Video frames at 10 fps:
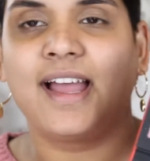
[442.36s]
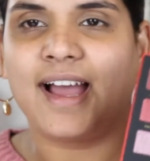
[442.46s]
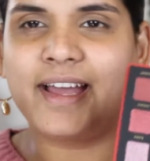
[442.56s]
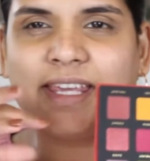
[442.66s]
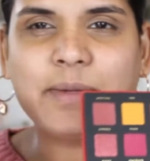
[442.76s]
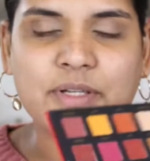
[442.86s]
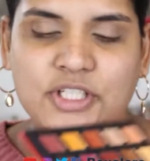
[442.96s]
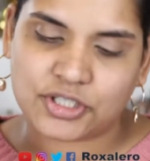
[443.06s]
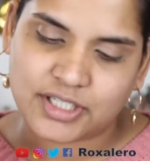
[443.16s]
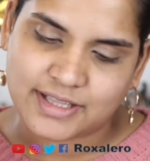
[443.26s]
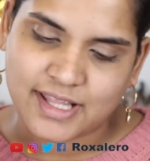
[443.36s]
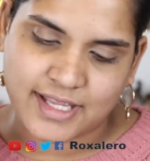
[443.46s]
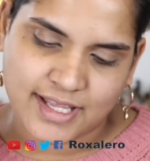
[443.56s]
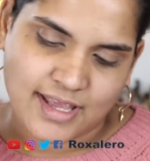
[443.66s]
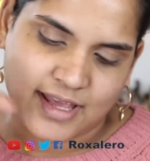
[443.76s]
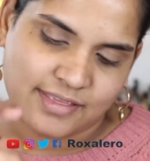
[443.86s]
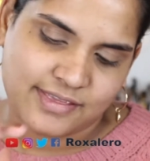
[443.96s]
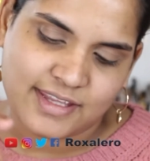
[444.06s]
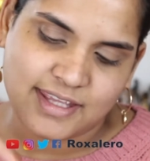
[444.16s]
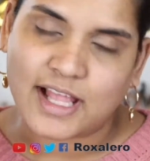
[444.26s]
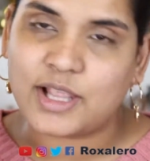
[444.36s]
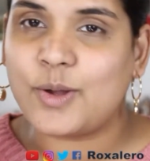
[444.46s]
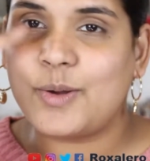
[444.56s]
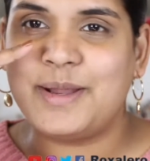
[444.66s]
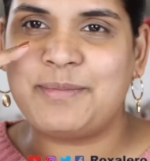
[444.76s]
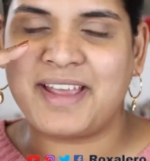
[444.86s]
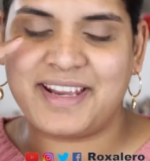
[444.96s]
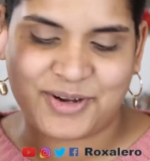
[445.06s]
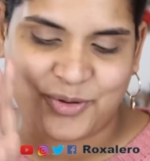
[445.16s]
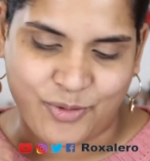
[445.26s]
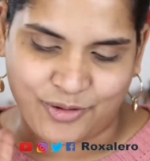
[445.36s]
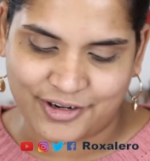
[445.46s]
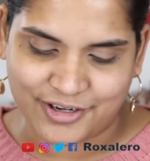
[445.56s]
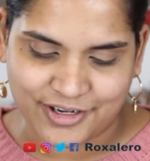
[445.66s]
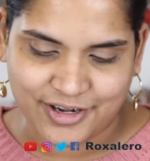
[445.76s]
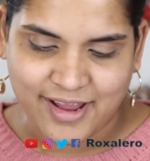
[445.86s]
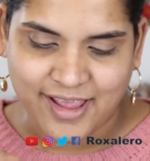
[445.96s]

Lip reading: I keep picturing like the yellow in my inner corner,